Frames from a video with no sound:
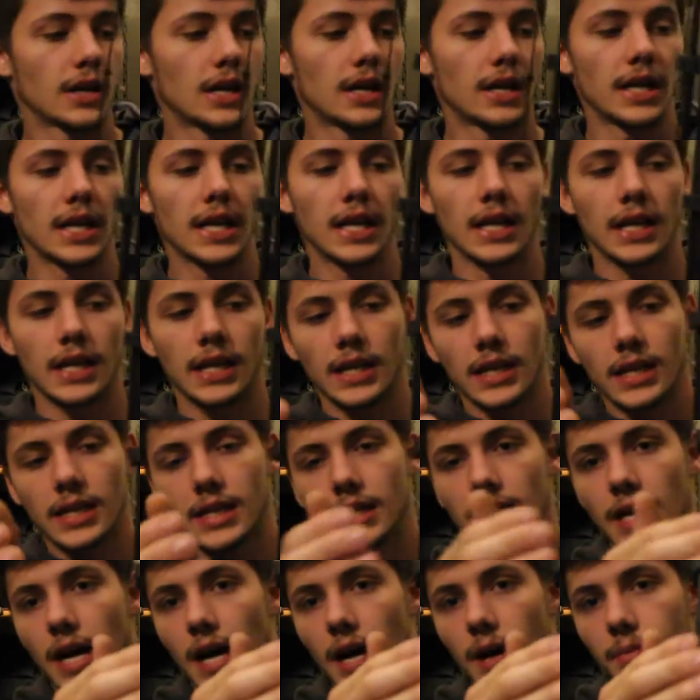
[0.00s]
Got a
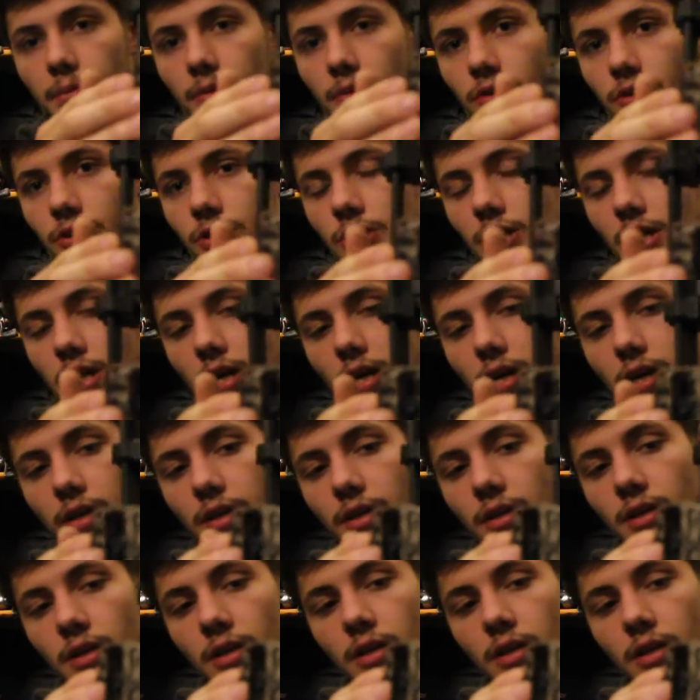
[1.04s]
Copper John